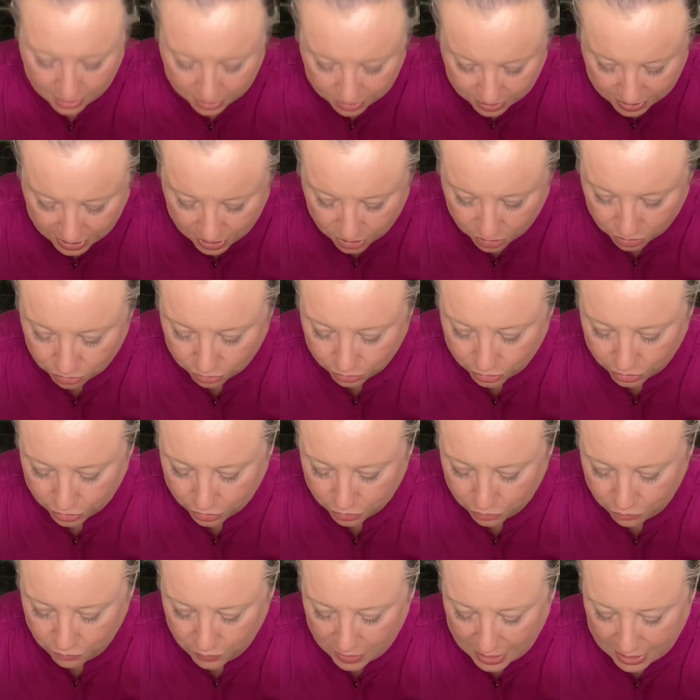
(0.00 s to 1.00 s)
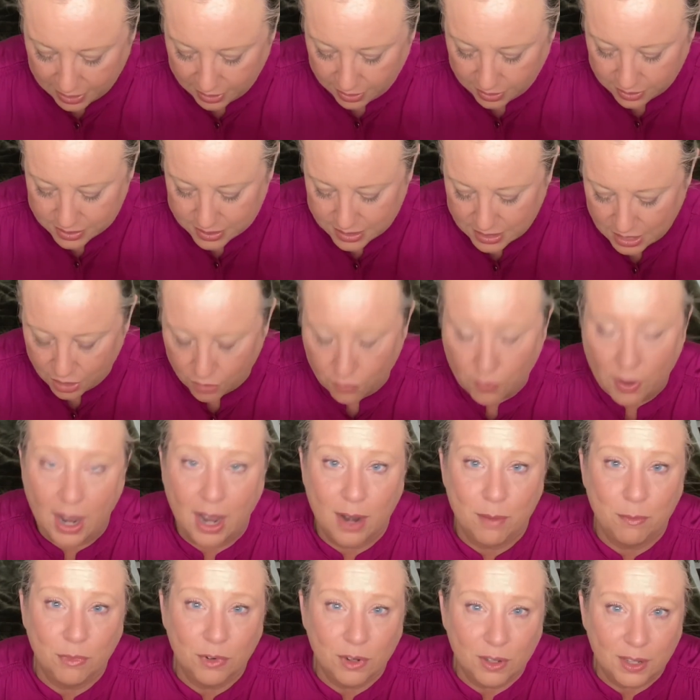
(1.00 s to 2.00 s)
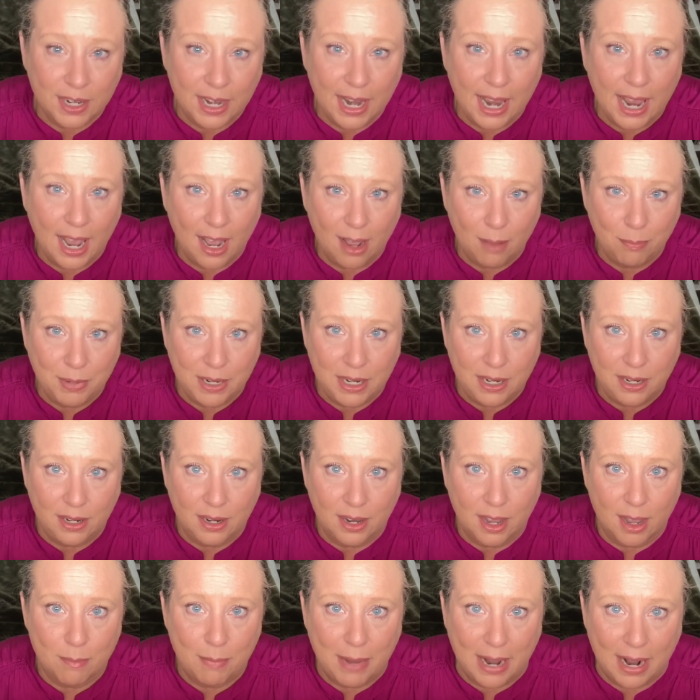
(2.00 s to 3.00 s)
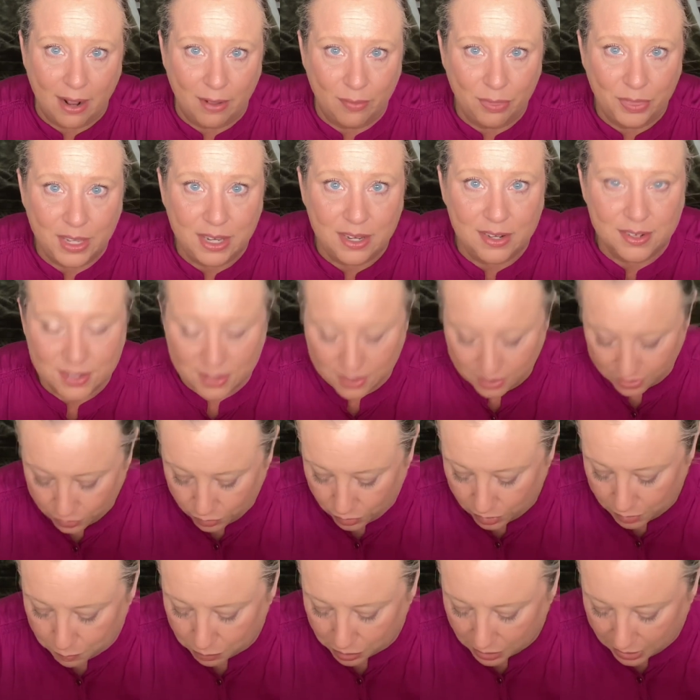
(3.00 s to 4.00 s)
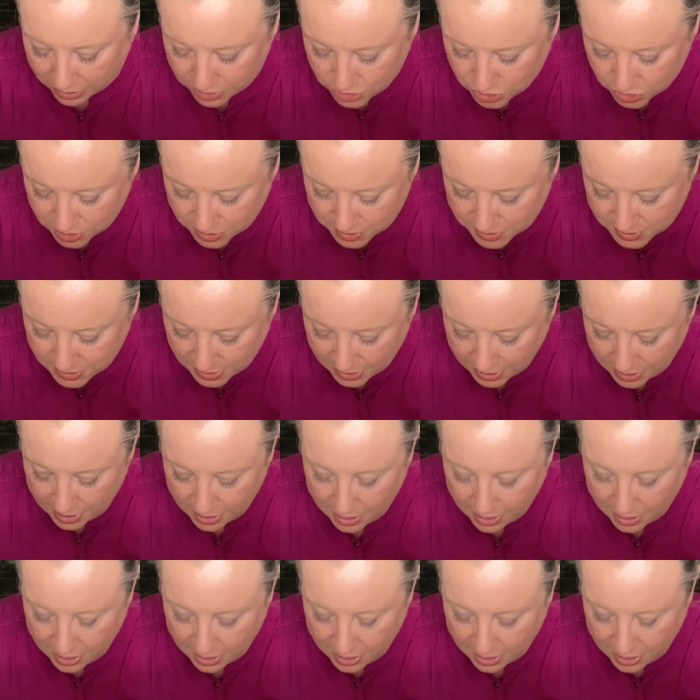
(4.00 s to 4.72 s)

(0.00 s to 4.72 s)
They don't look fake. So I'm really happy about these liquid blushes.